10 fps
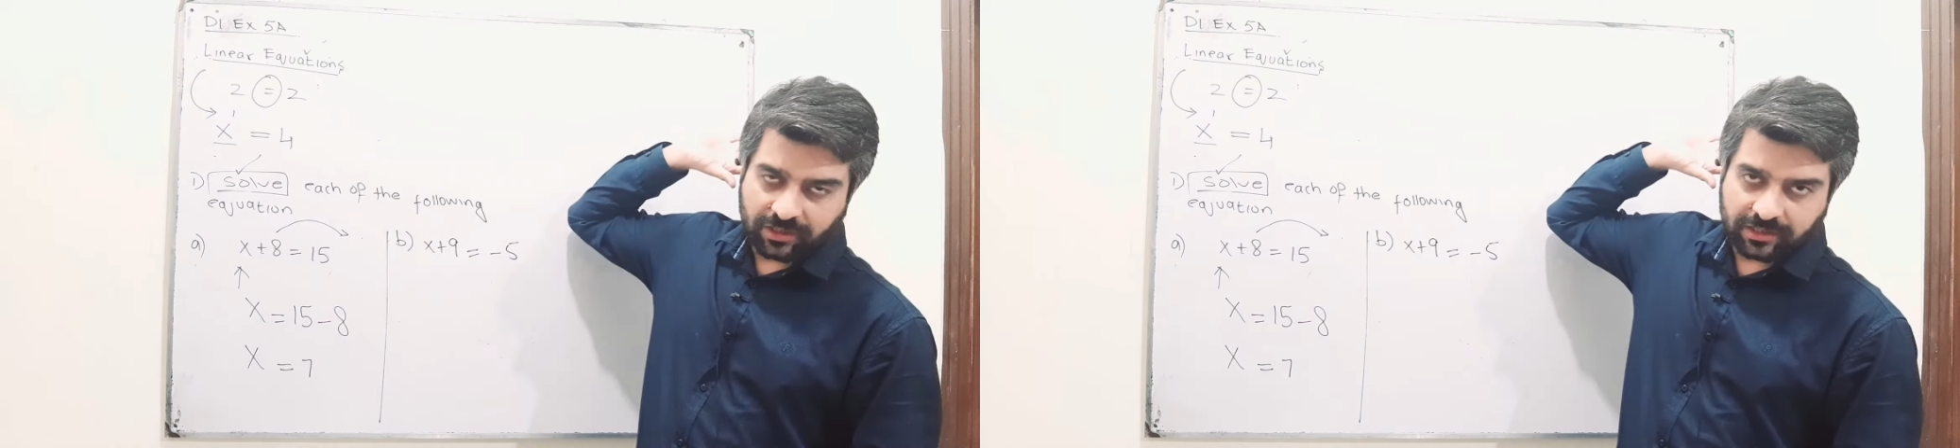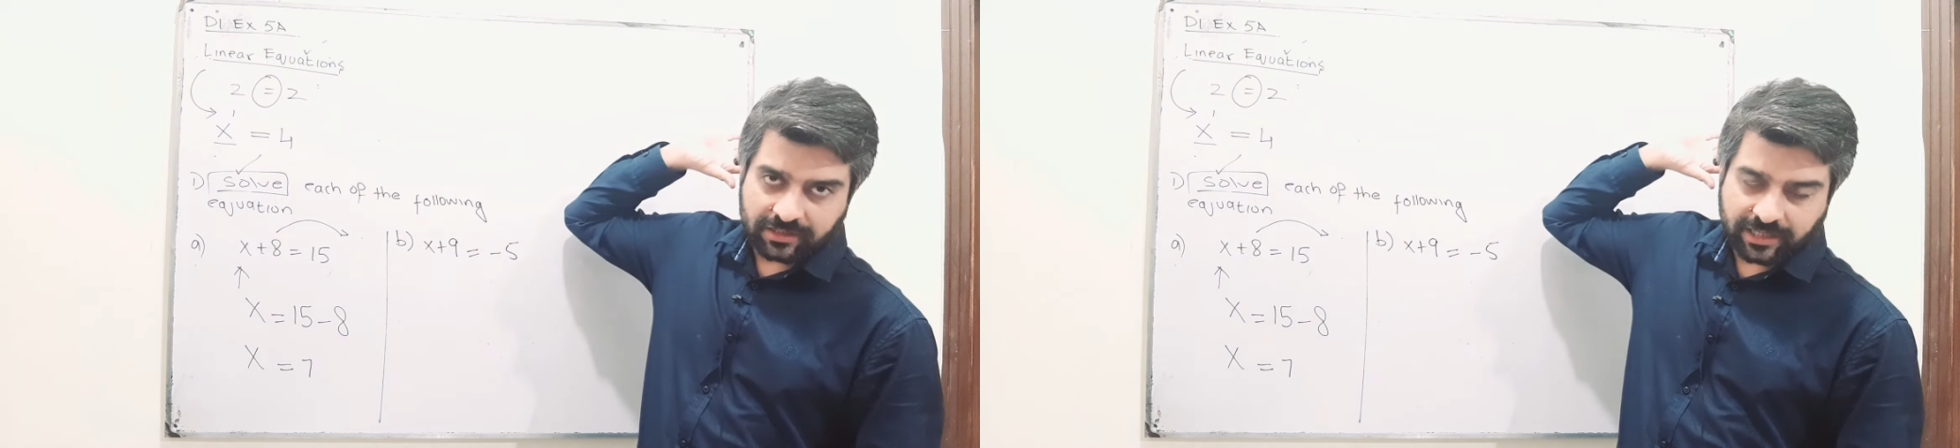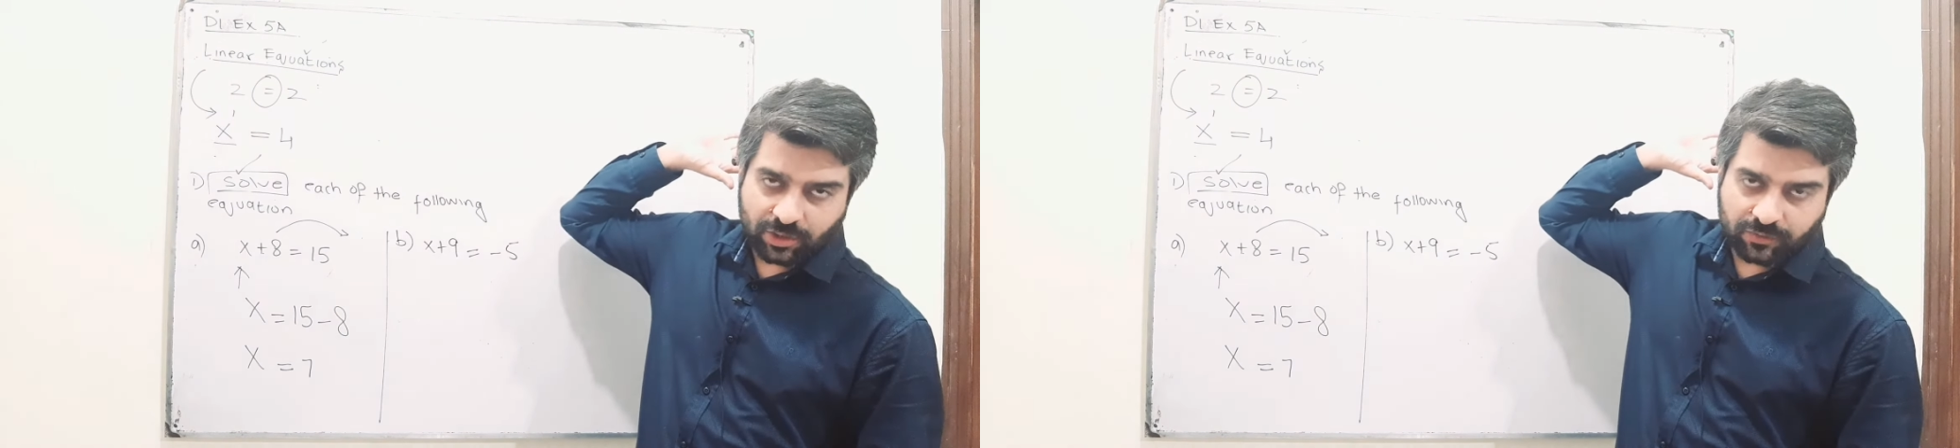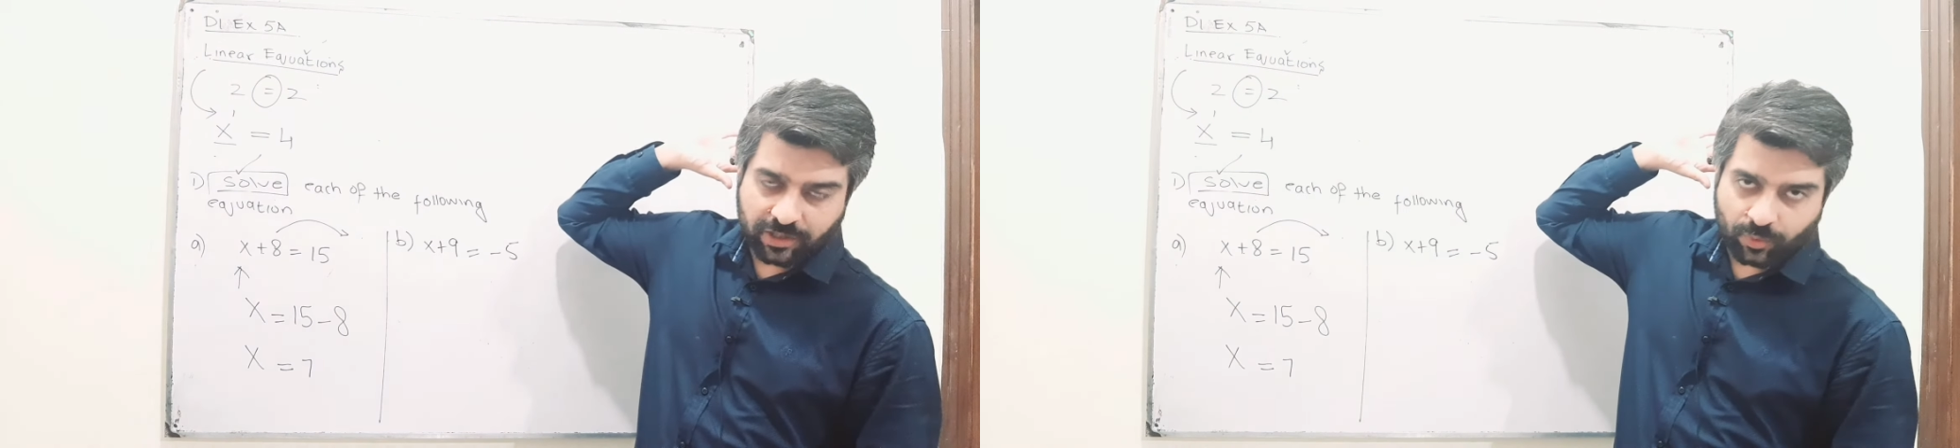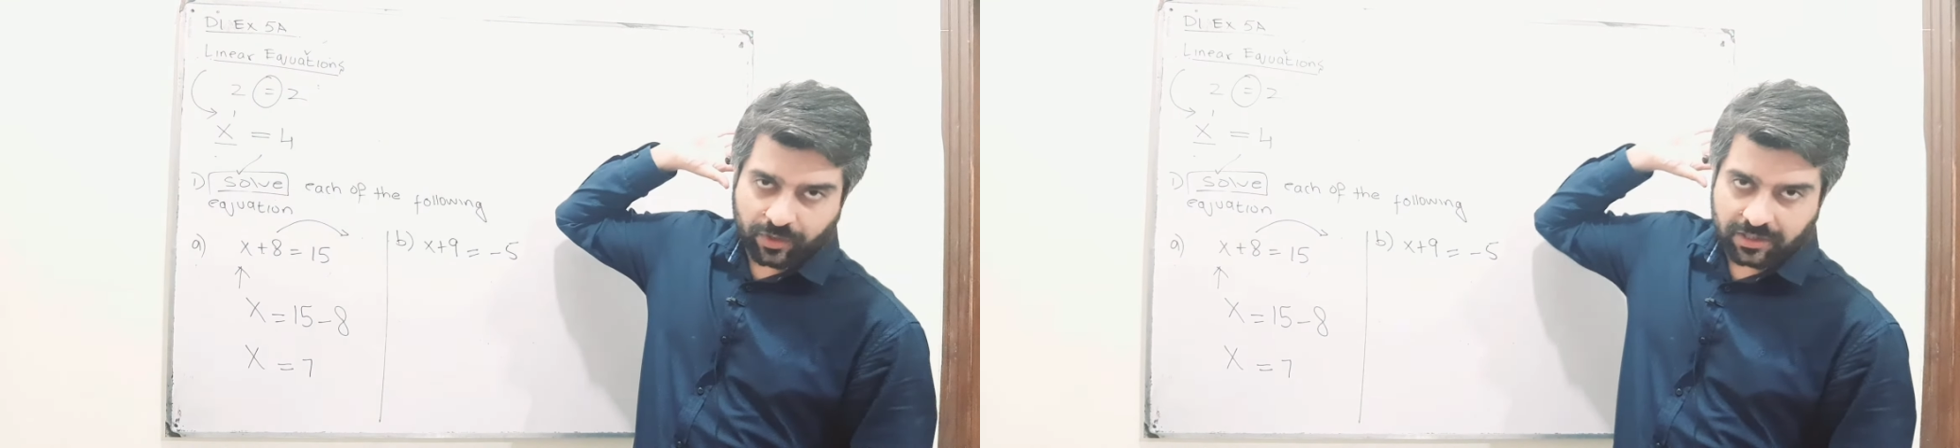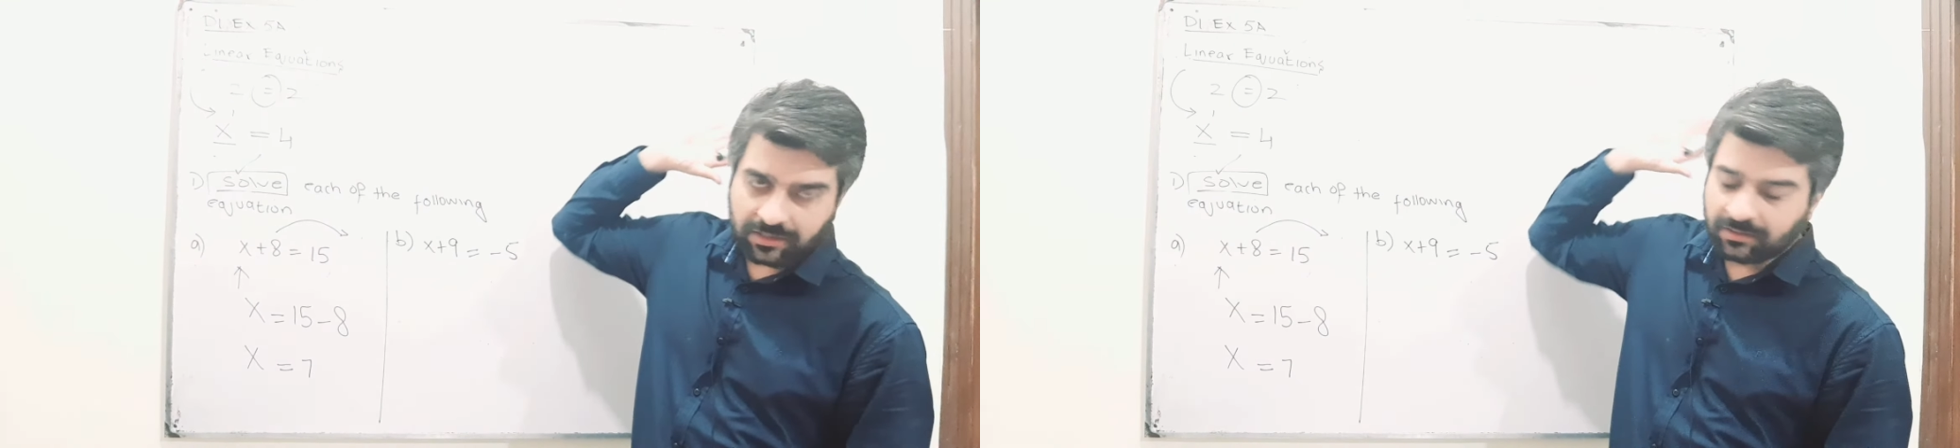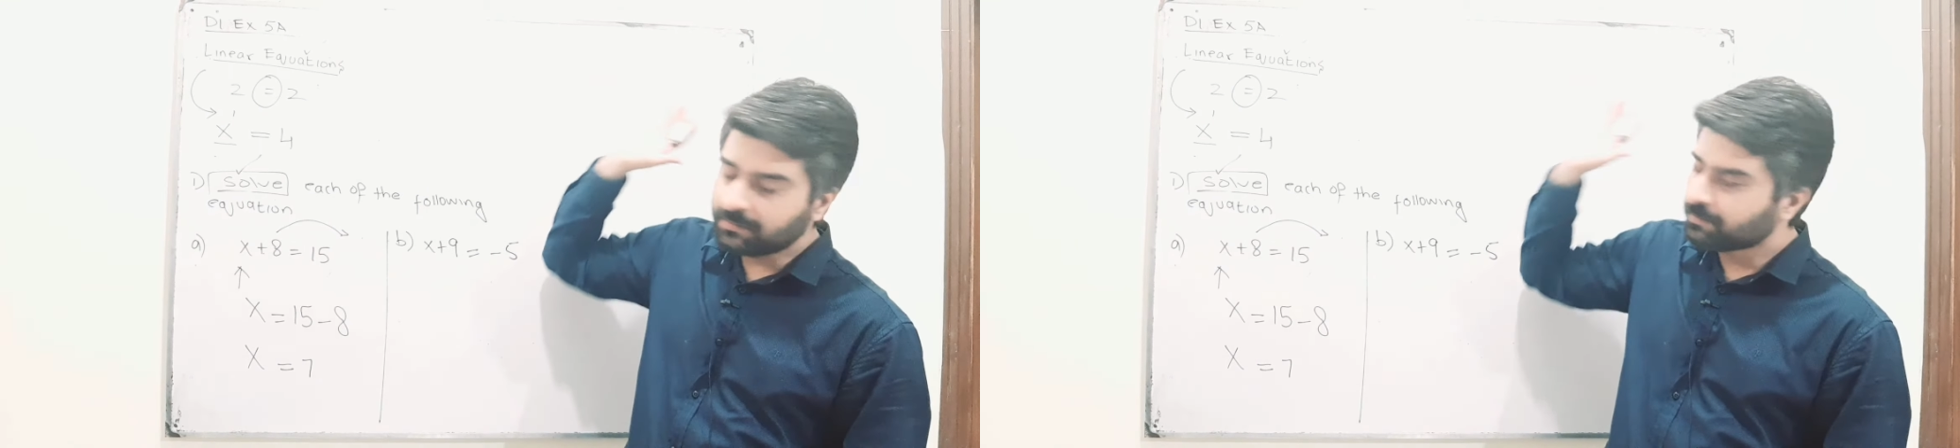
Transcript: other side of the equation,